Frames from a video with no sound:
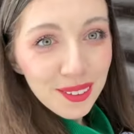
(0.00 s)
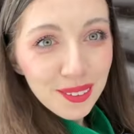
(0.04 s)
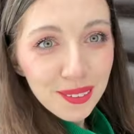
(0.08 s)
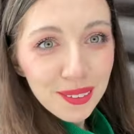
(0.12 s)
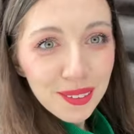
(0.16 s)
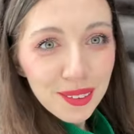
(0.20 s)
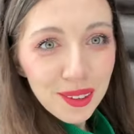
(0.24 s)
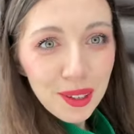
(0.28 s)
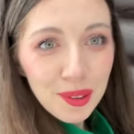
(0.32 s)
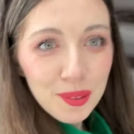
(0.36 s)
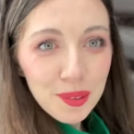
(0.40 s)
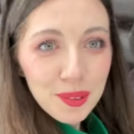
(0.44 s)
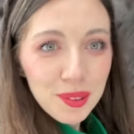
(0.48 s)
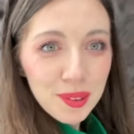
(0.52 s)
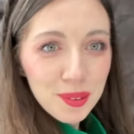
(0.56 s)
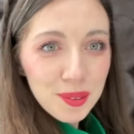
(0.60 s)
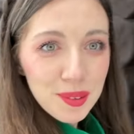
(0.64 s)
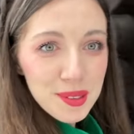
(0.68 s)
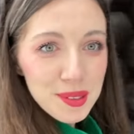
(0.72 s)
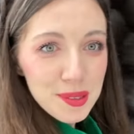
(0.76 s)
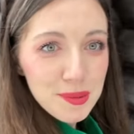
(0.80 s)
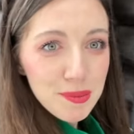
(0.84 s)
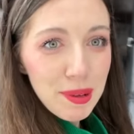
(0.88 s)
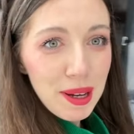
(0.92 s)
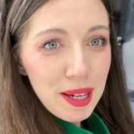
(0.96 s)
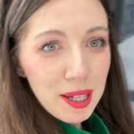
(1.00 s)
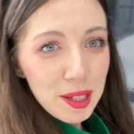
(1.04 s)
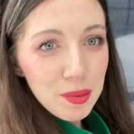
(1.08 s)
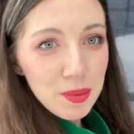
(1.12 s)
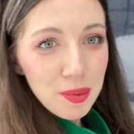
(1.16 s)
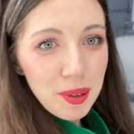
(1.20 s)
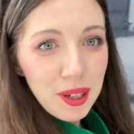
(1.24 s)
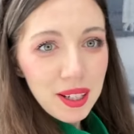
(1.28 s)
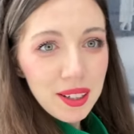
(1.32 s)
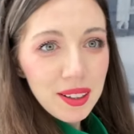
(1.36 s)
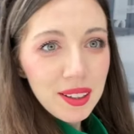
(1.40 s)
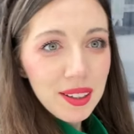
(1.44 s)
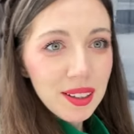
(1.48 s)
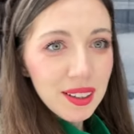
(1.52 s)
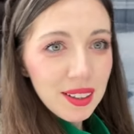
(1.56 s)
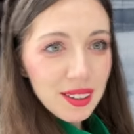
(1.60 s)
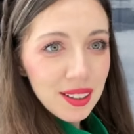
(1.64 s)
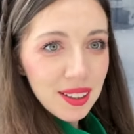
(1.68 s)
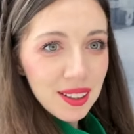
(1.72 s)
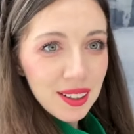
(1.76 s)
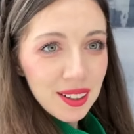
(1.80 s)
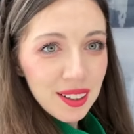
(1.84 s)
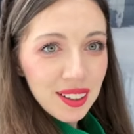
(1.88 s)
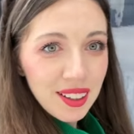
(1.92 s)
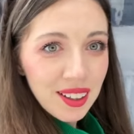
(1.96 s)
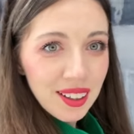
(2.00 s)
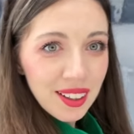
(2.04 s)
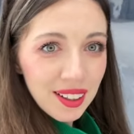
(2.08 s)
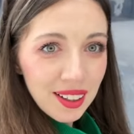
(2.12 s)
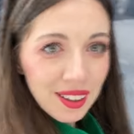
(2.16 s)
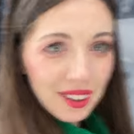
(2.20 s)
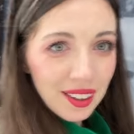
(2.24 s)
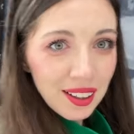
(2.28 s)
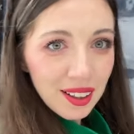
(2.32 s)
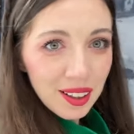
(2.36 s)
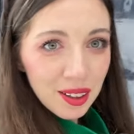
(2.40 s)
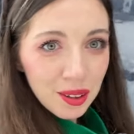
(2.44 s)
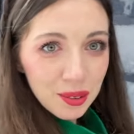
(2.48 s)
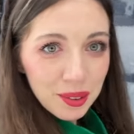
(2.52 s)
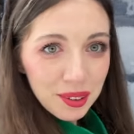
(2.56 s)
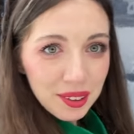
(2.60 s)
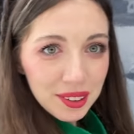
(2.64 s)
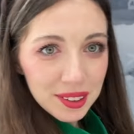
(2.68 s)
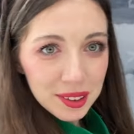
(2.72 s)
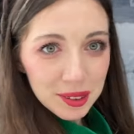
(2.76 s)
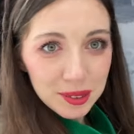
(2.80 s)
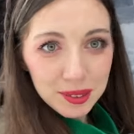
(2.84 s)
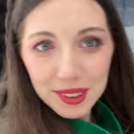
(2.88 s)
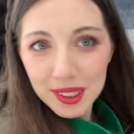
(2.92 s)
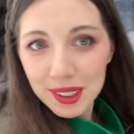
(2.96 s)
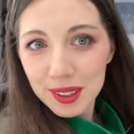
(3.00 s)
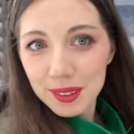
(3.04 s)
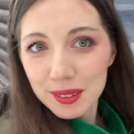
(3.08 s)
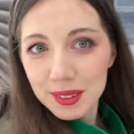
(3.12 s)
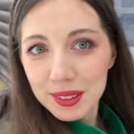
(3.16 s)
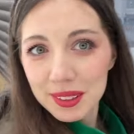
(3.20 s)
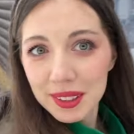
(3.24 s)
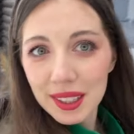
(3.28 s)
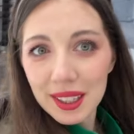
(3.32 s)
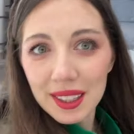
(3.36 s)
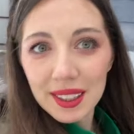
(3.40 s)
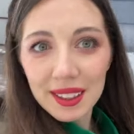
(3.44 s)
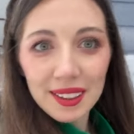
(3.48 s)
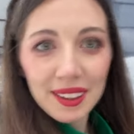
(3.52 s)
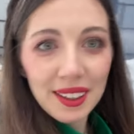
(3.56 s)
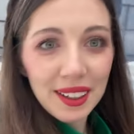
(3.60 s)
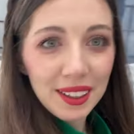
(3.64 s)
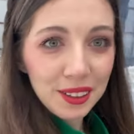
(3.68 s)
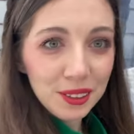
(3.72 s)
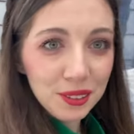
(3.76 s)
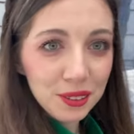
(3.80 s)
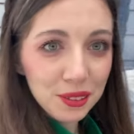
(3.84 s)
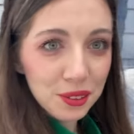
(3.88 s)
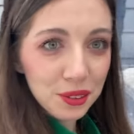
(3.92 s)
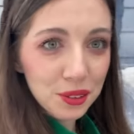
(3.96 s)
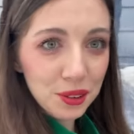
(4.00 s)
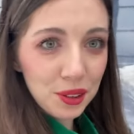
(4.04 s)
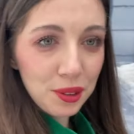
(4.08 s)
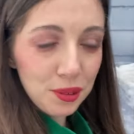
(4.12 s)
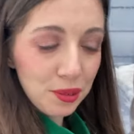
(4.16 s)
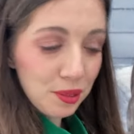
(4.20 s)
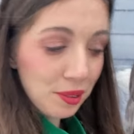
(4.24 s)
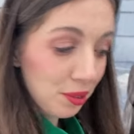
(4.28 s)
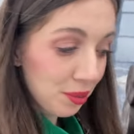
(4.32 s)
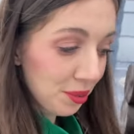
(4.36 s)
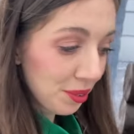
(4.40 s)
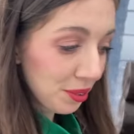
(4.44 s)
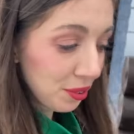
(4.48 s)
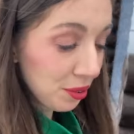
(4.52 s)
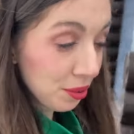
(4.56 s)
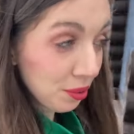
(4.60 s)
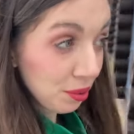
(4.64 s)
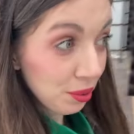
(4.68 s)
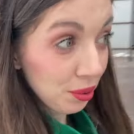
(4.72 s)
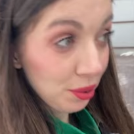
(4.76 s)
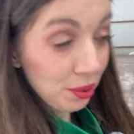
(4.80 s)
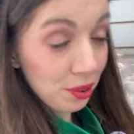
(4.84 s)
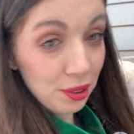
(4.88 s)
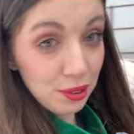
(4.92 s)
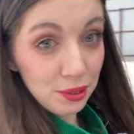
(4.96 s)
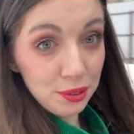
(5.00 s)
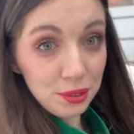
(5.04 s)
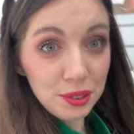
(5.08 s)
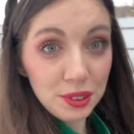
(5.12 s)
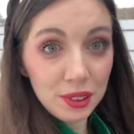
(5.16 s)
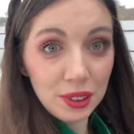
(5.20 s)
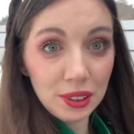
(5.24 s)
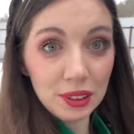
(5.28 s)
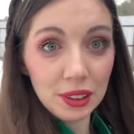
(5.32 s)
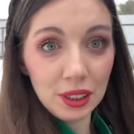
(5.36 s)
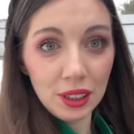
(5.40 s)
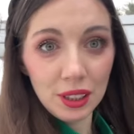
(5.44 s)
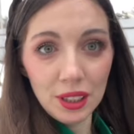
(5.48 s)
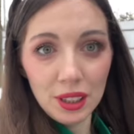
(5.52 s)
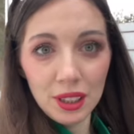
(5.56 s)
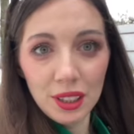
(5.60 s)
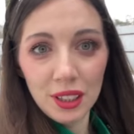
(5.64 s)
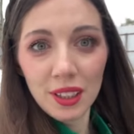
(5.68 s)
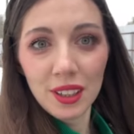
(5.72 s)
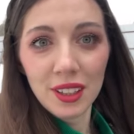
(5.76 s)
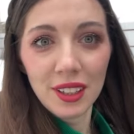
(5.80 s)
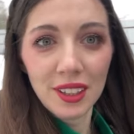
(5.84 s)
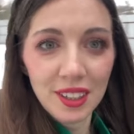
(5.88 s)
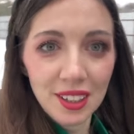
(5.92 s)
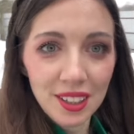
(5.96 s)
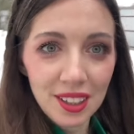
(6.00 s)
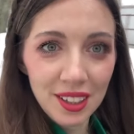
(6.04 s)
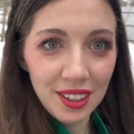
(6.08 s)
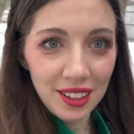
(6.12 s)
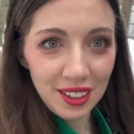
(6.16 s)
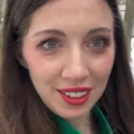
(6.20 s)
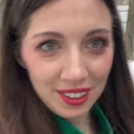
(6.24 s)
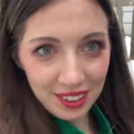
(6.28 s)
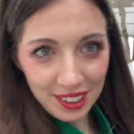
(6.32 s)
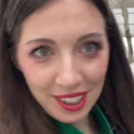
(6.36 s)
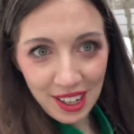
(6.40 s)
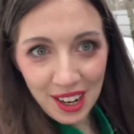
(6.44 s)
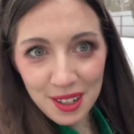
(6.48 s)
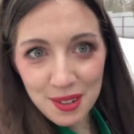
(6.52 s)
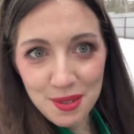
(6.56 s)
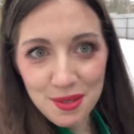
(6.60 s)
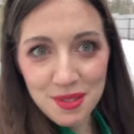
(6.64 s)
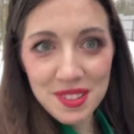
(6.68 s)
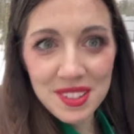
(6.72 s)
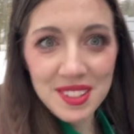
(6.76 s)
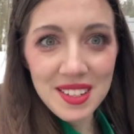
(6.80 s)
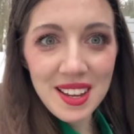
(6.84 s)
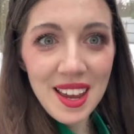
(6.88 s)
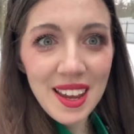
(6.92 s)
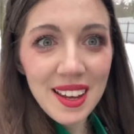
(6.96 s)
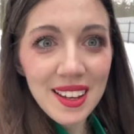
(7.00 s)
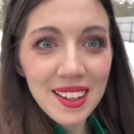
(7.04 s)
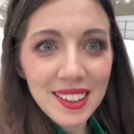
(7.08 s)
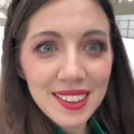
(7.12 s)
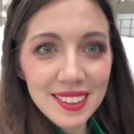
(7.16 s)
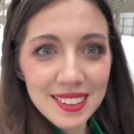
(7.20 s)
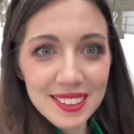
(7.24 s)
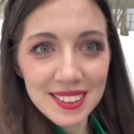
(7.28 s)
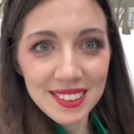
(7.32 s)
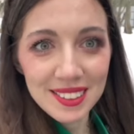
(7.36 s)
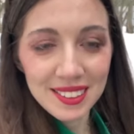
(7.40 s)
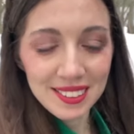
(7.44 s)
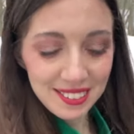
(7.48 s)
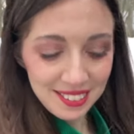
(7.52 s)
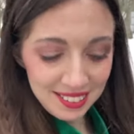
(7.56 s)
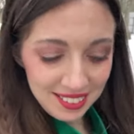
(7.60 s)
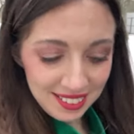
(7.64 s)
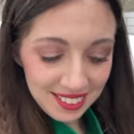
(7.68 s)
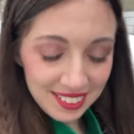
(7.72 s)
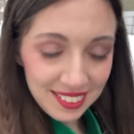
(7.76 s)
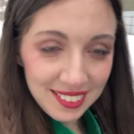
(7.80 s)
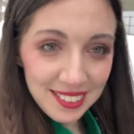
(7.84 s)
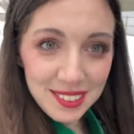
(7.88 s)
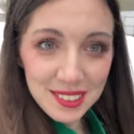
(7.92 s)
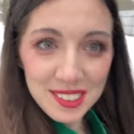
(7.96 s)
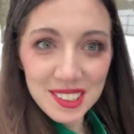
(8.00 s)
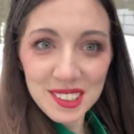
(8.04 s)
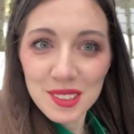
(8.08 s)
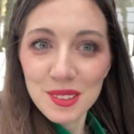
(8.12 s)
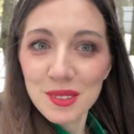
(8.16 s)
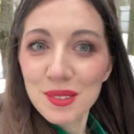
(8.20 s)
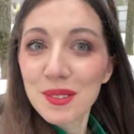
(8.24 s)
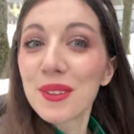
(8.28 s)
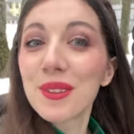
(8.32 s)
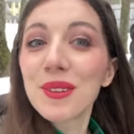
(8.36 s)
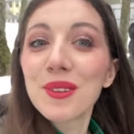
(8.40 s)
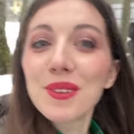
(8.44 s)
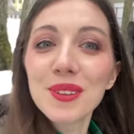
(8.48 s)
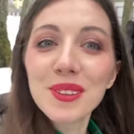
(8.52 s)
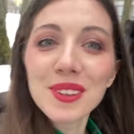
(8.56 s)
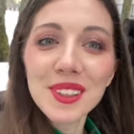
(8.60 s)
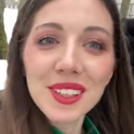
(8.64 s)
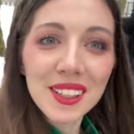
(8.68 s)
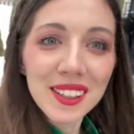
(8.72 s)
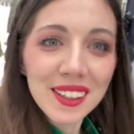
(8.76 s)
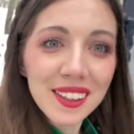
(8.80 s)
to travel with backpack, but sometimes I like to travel with full comfort. We have snacks and delicious food.